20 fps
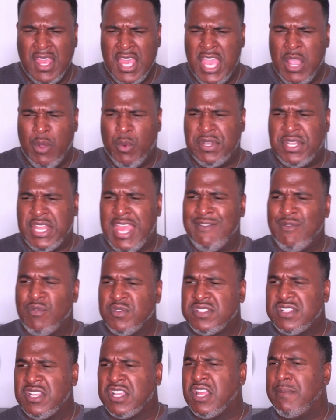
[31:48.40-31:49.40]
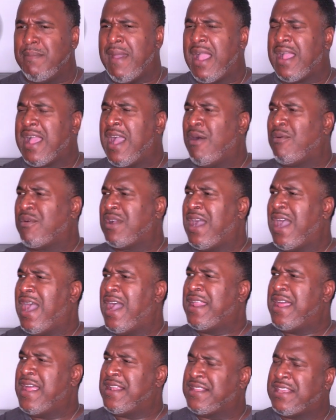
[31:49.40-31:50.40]
And when David was looking back how
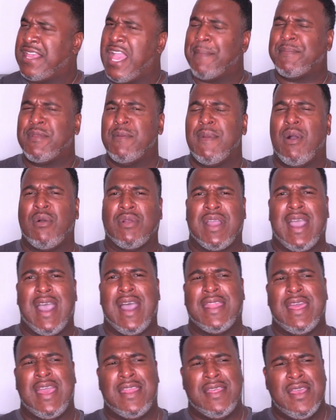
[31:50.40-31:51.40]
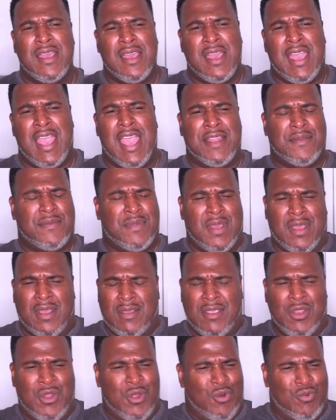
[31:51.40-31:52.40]
God had kept him, how God had, had
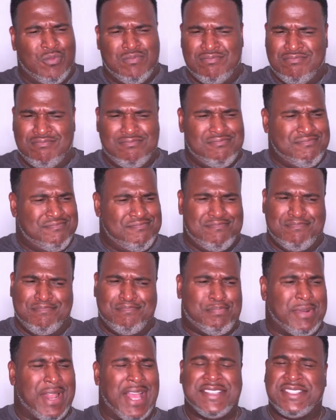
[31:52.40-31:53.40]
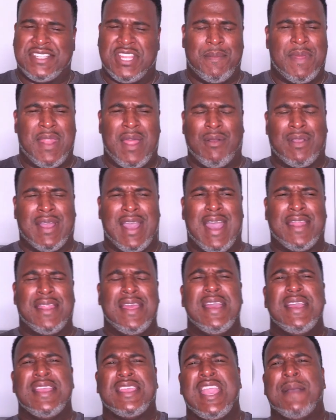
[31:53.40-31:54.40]
you know, blessed him and how God
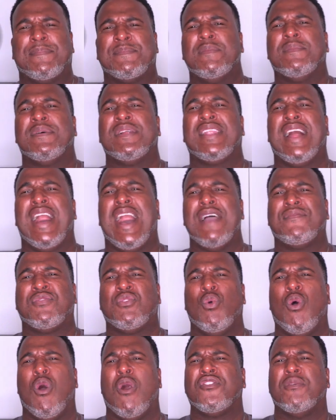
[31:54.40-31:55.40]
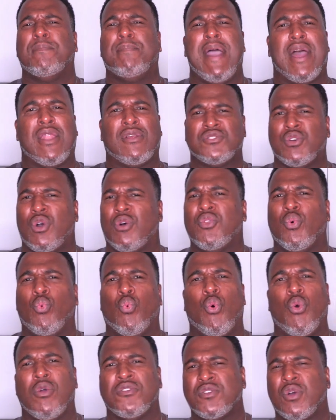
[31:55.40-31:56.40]
kept him alive through all the battles, all the
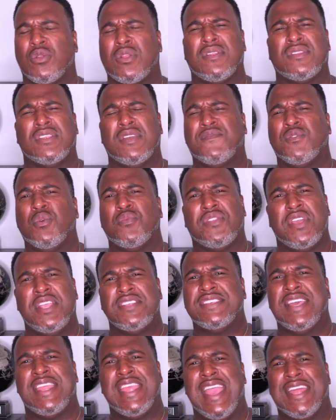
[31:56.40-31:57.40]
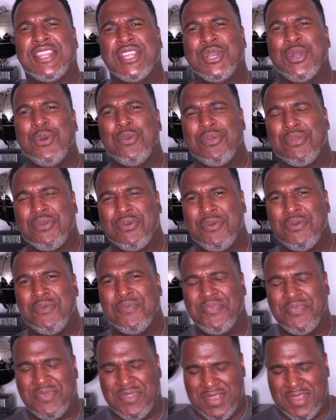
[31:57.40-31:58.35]
wars, all the difficult things that he had to go through.